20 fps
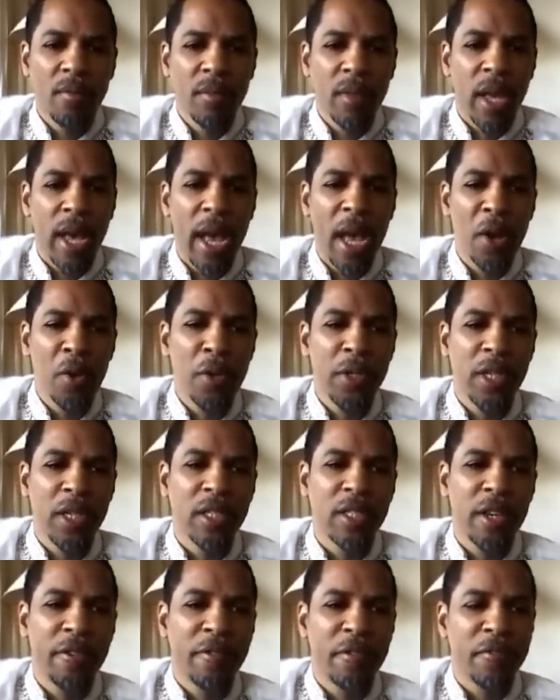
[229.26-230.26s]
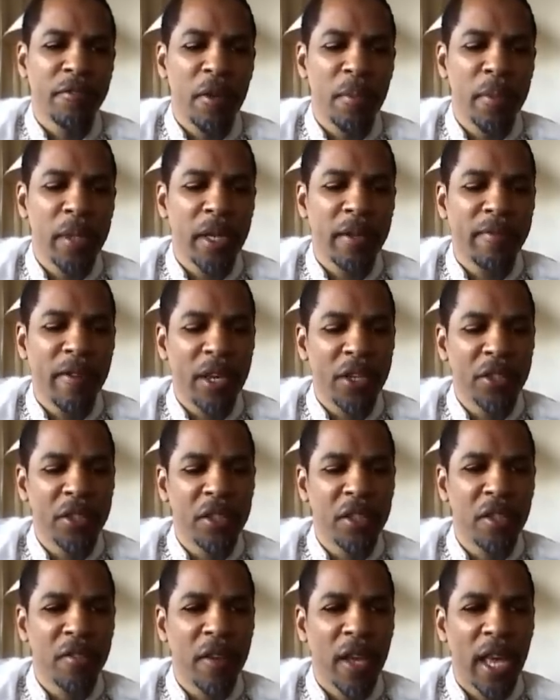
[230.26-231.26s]
How is it different from the
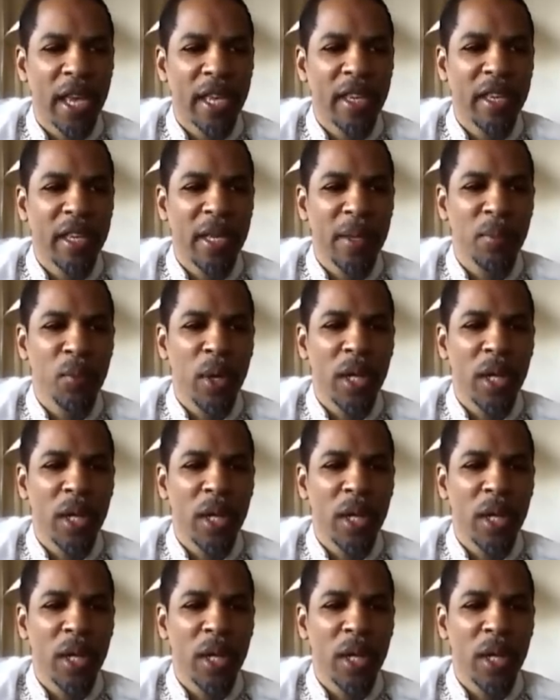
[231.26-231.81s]
Adventures of Hakim?